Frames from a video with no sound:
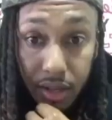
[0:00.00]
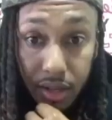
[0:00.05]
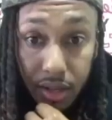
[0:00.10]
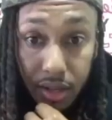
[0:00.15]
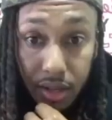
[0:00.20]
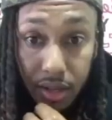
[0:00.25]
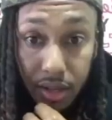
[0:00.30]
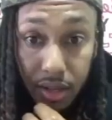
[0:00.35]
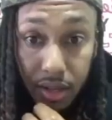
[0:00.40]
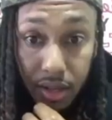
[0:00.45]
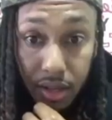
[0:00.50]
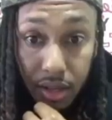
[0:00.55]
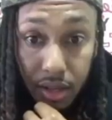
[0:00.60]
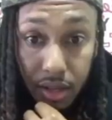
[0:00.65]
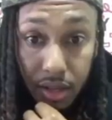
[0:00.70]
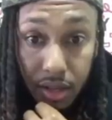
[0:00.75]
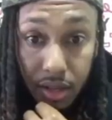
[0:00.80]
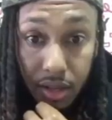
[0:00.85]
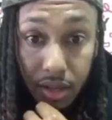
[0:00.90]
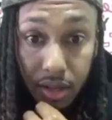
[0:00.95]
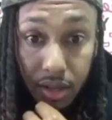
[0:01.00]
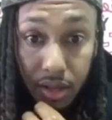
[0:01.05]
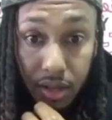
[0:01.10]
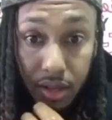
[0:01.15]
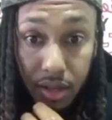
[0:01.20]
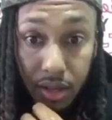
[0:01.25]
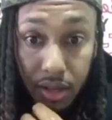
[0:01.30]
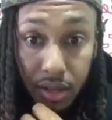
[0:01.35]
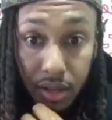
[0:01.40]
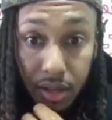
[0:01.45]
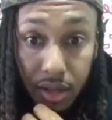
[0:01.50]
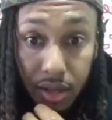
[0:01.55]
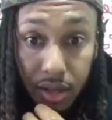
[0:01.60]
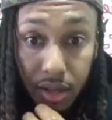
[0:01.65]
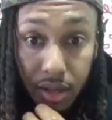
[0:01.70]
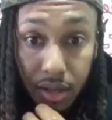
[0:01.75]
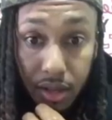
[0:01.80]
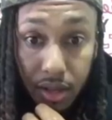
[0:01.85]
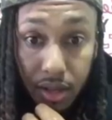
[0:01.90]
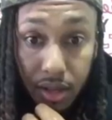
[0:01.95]

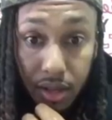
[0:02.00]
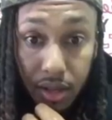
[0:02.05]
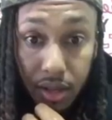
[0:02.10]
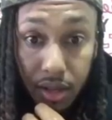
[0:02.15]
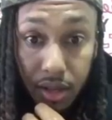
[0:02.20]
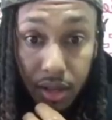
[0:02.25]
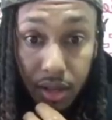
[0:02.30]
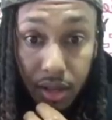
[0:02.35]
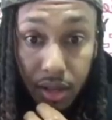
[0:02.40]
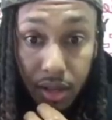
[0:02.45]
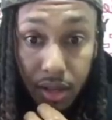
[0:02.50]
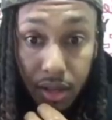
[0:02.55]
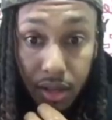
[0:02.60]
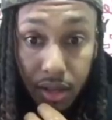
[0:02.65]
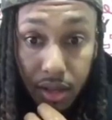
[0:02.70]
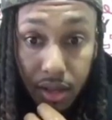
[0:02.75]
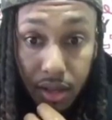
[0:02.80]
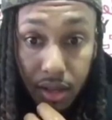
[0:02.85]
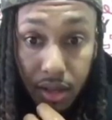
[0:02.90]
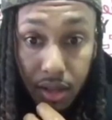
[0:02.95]
(no one is talking)